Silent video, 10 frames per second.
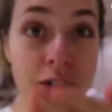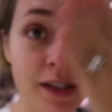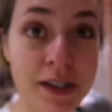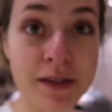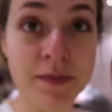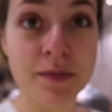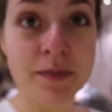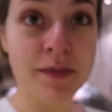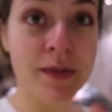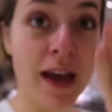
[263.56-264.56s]
Just
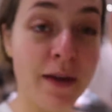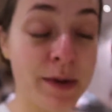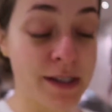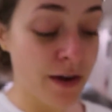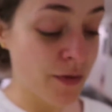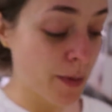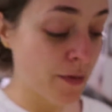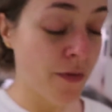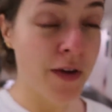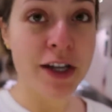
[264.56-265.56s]
gave myself a bit
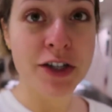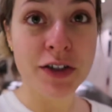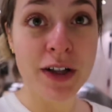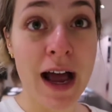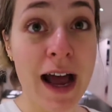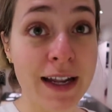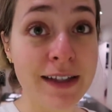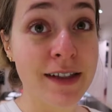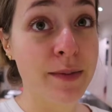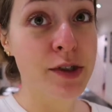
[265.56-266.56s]
of a facial
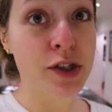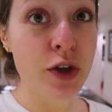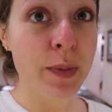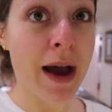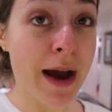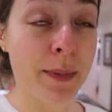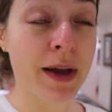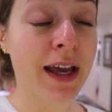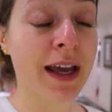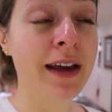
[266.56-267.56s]
and I'm super
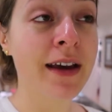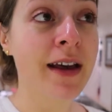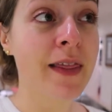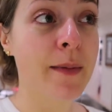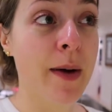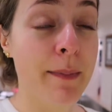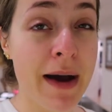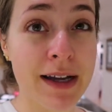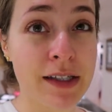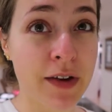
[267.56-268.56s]
happy that my
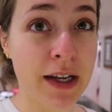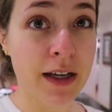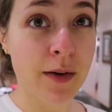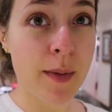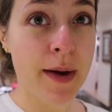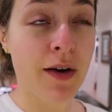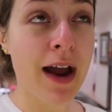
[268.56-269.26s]
back is feeling a little bit better.